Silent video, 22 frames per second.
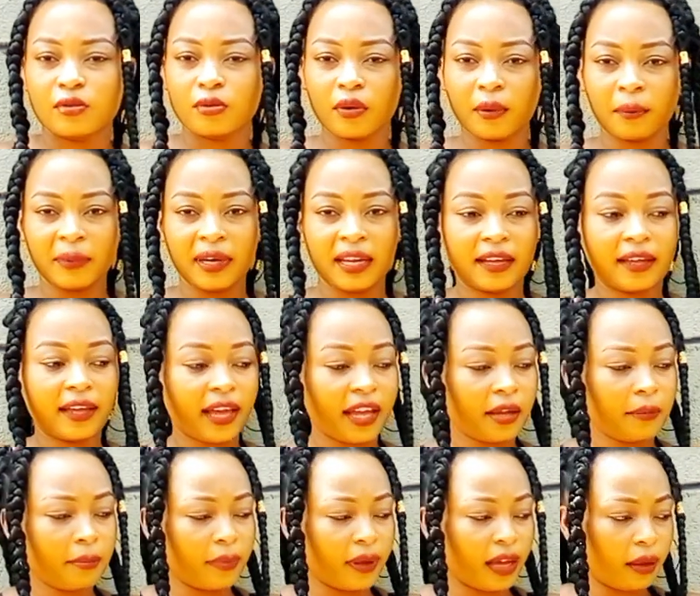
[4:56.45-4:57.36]
So I'm like,
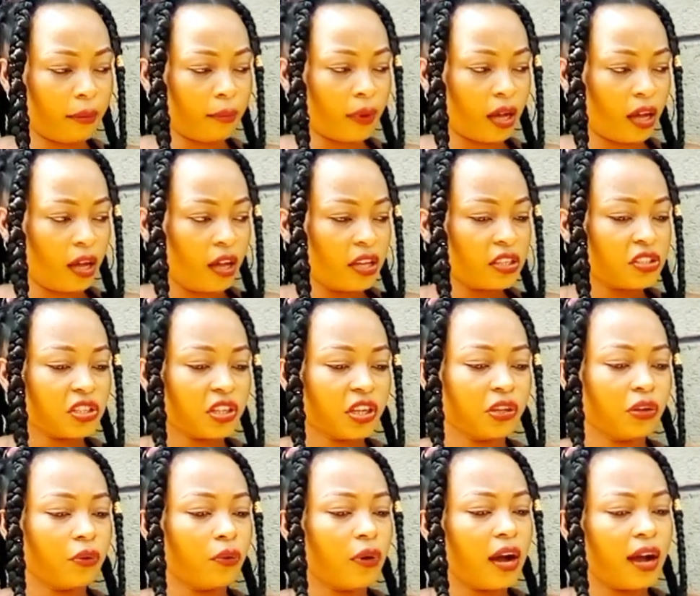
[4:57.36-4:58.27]
hey babe,
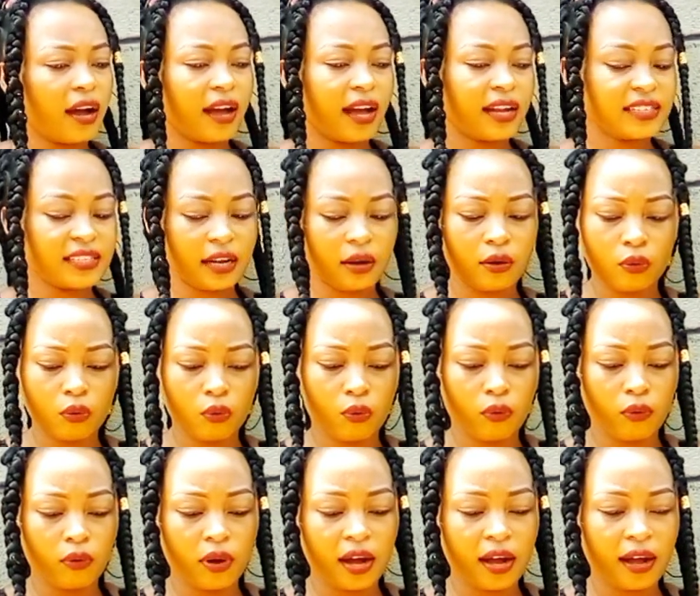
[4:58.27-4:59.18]
see you are hata
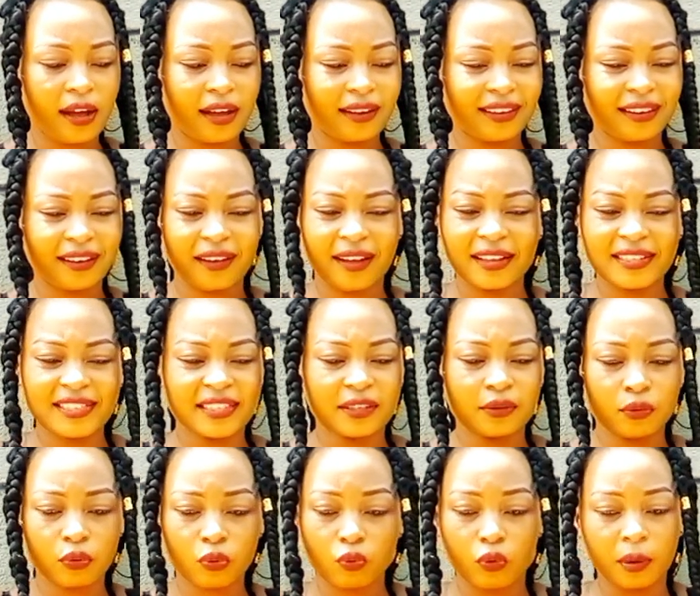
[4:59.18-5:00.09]
huku ulikuwa as
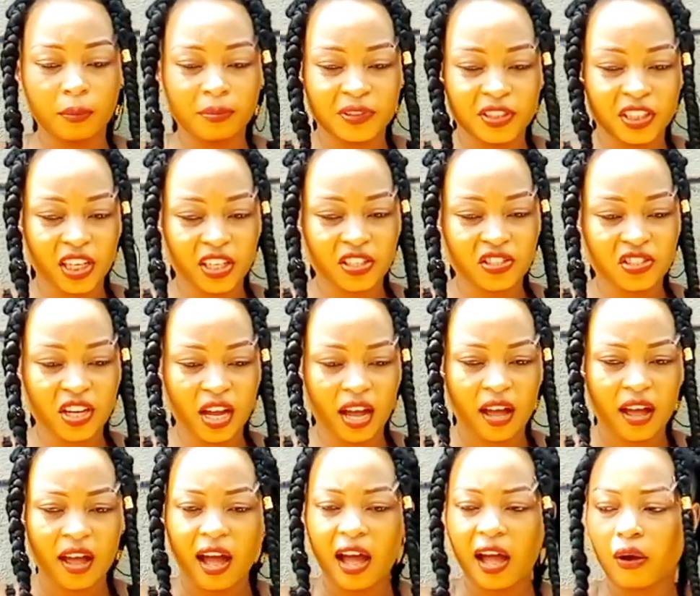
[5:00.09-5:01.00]
in ulikuwa mteja
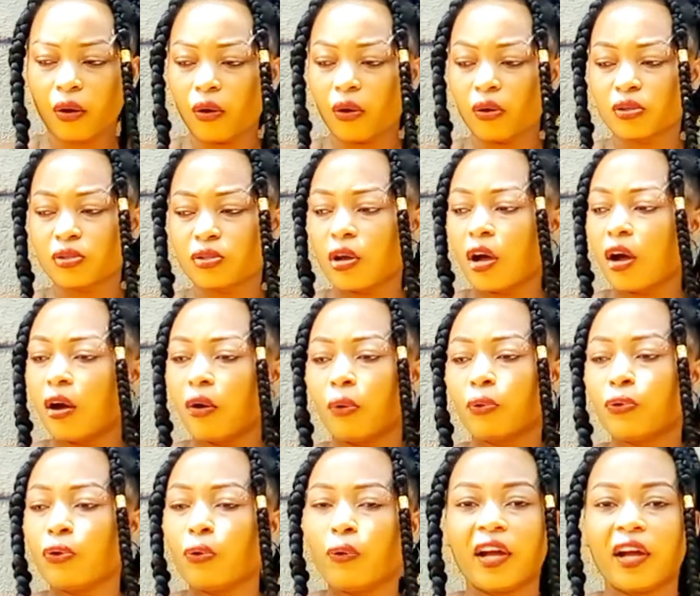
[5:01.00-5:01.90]
ako
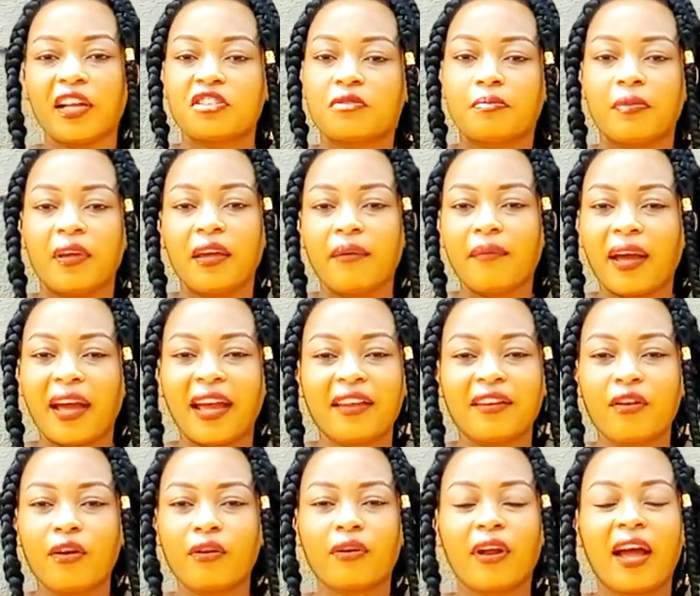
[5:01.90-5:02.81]
so you want me I
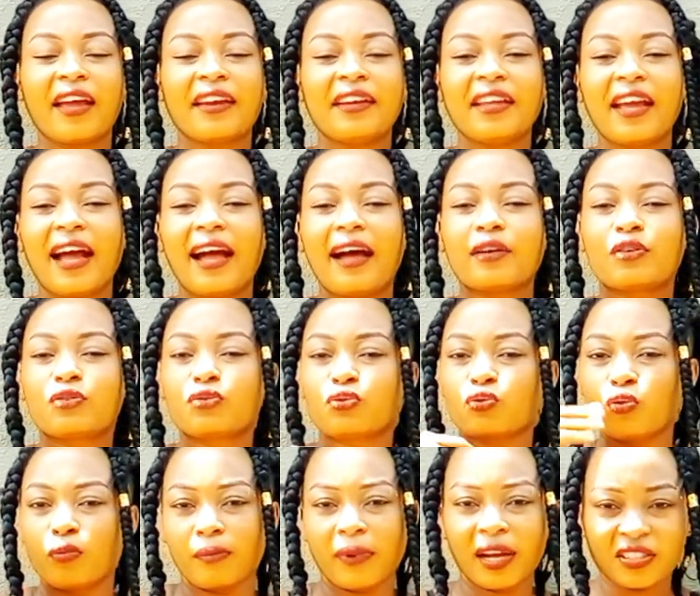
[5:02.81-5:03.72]
don't any are
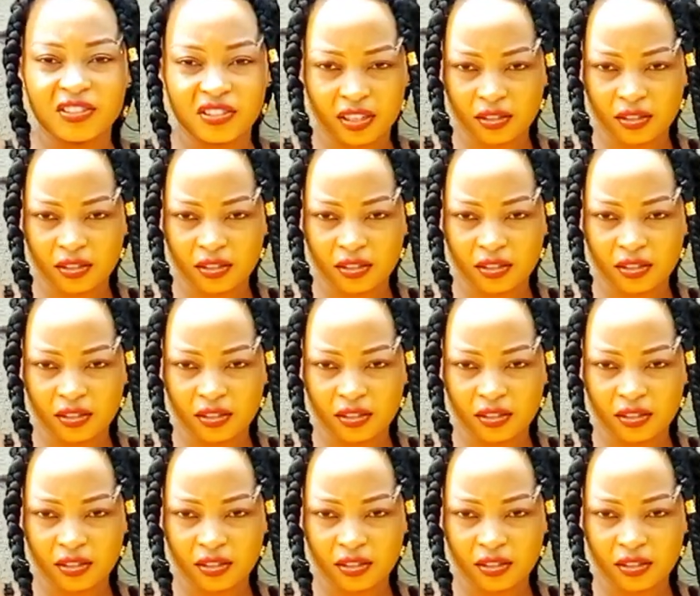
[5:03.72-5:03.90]
too much